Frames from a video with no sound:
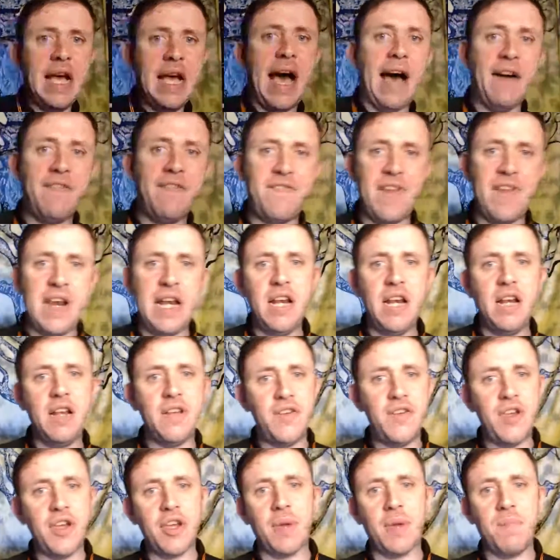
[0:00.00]
I feel
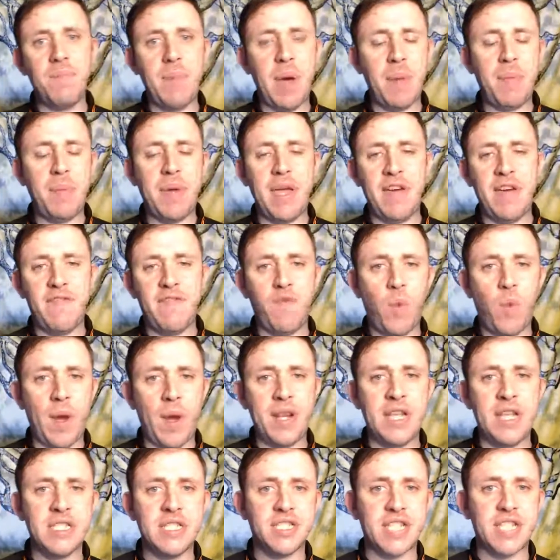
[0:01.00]
you could maybe have
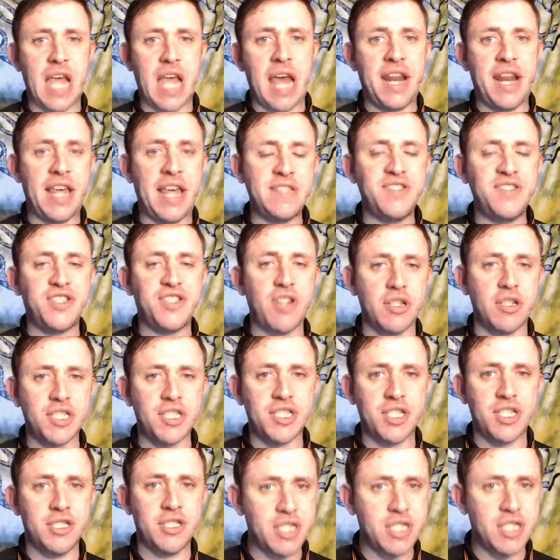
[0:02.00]
witnessed an
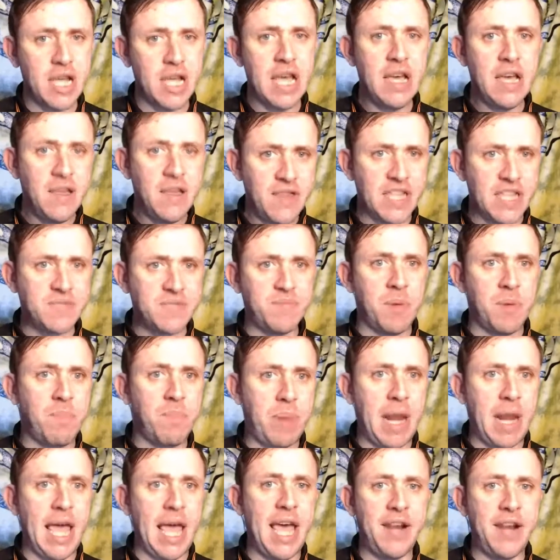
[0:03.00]
injustice that's been
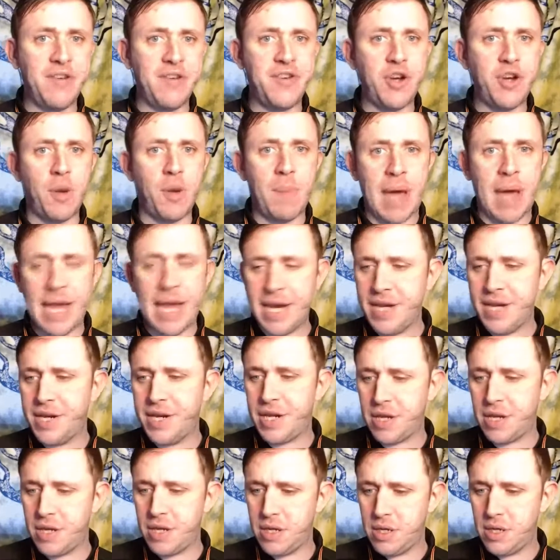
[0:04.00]
playing in your
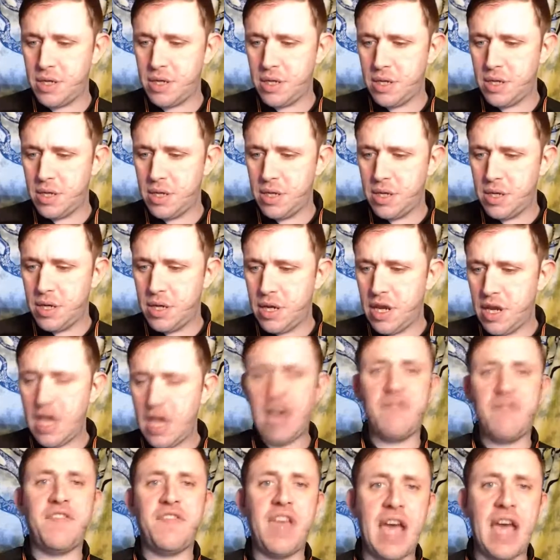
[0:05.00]
mind.
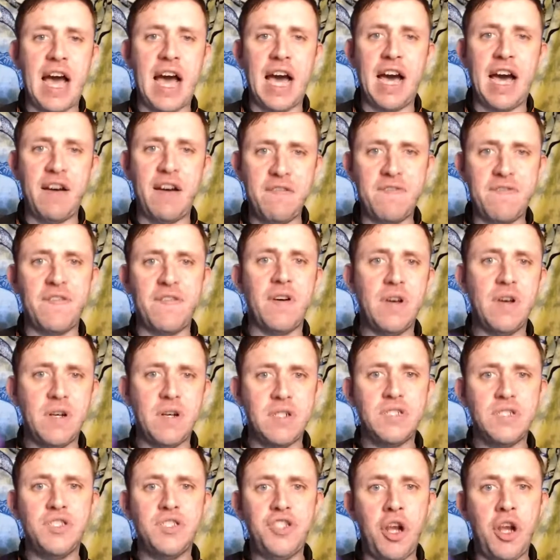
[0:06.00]
If you have,
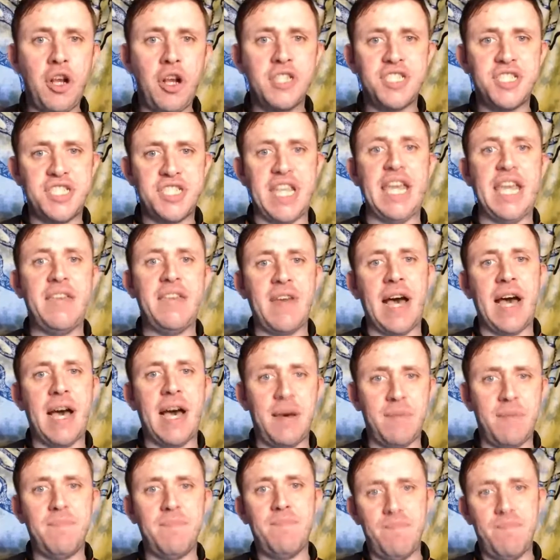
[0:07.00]
you'll see
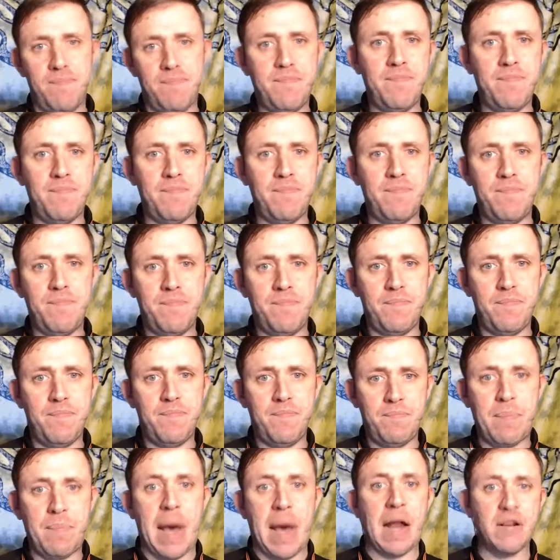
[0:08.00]
that
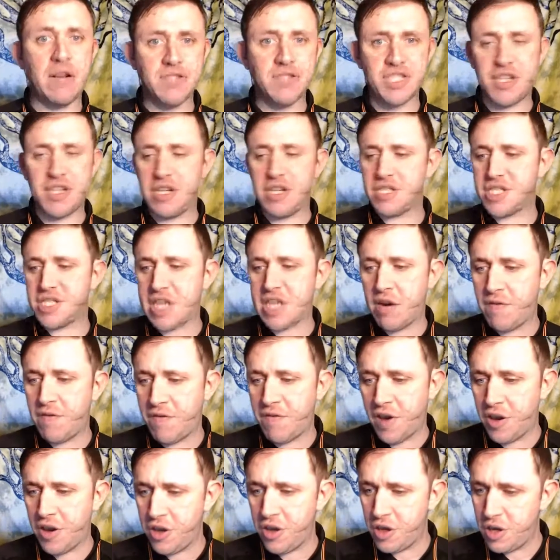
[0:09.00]
balancing itself
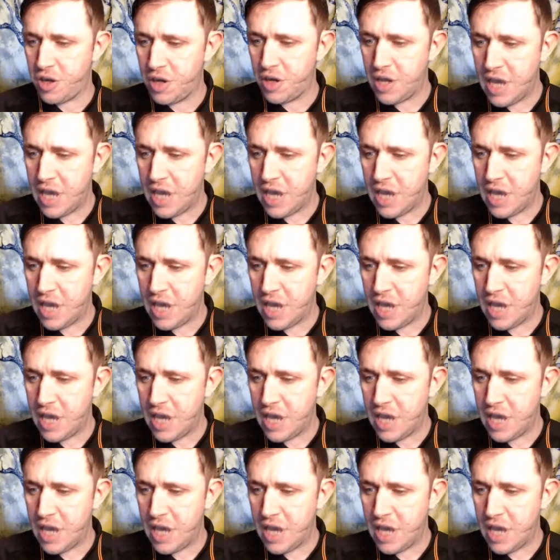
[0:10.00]
out.